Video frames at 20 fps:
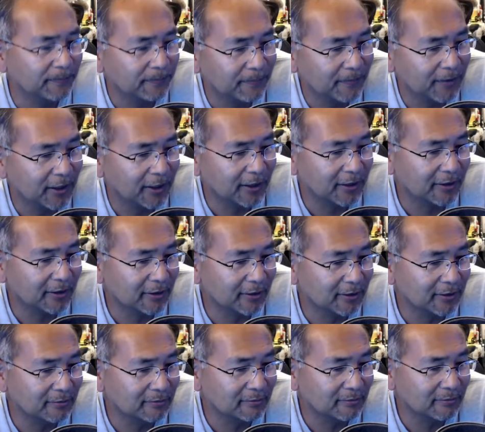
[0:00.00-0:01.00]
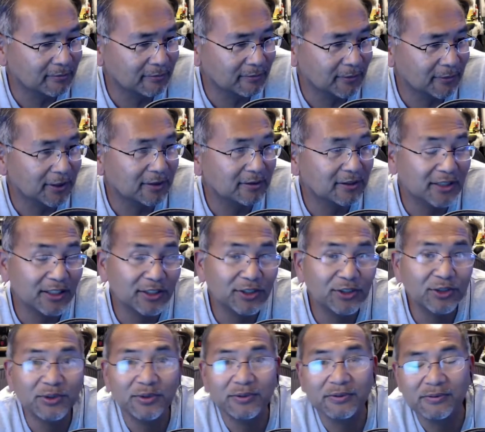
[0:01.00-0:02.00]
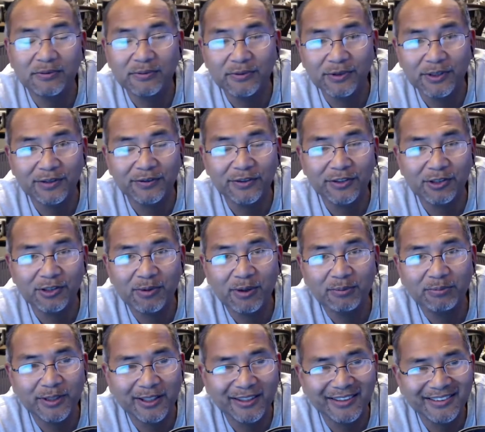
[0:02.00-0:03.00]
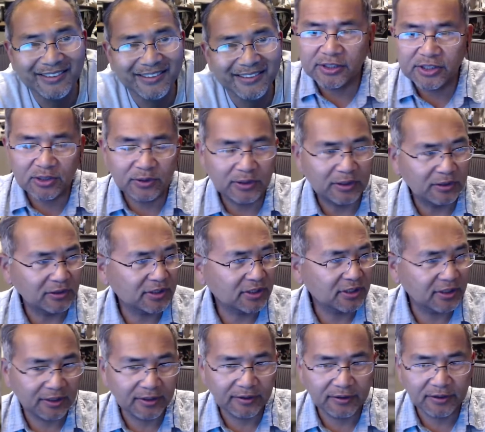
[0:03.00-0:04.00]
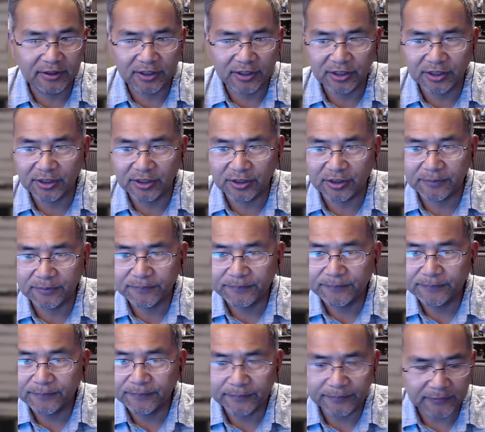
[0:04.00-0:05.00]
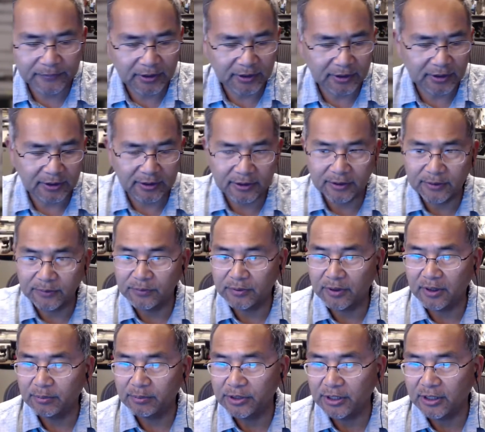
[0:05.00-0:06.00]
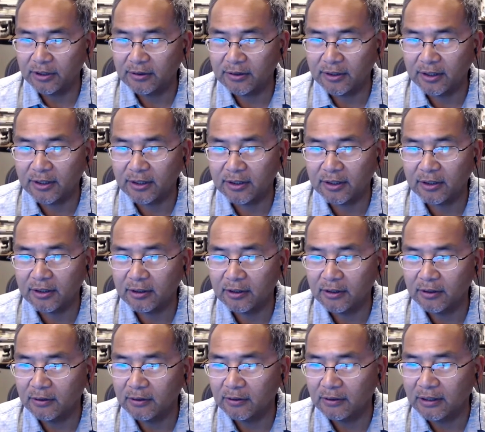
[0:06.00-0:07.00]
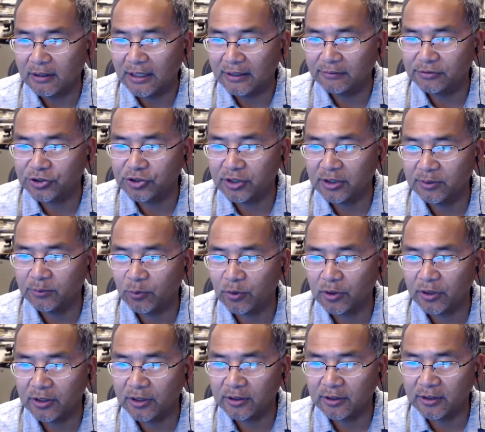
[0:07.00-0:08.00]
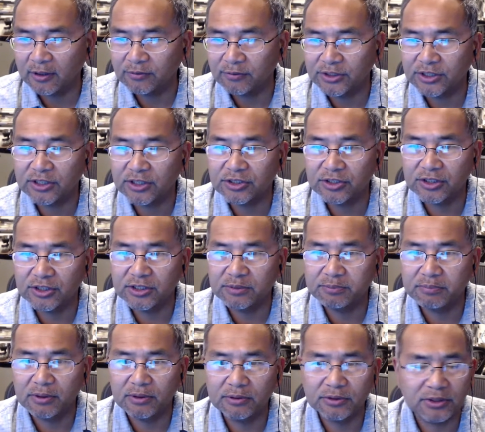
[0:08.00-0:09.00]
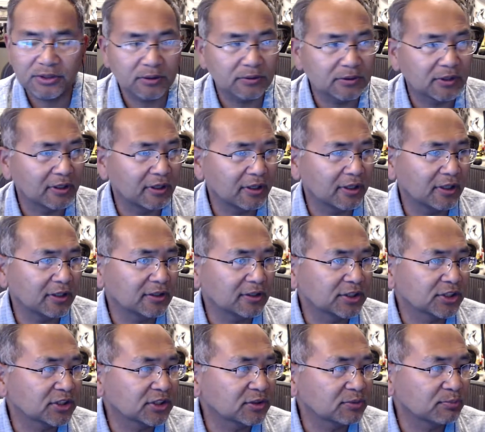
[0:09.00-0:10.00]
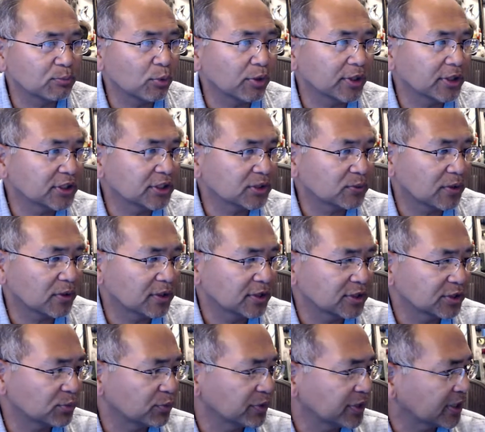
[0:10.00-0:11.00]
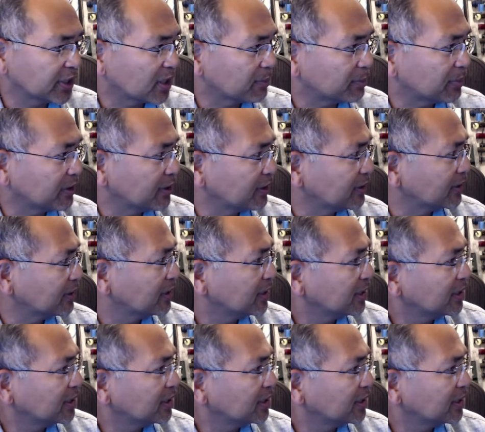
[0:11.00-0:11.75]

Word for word: And, well, stay tuned. We'll give you some updates. So it looks like the uh, we're able to get that live stream working. That was yesterday's post. So today, just this morning, just want to just recap again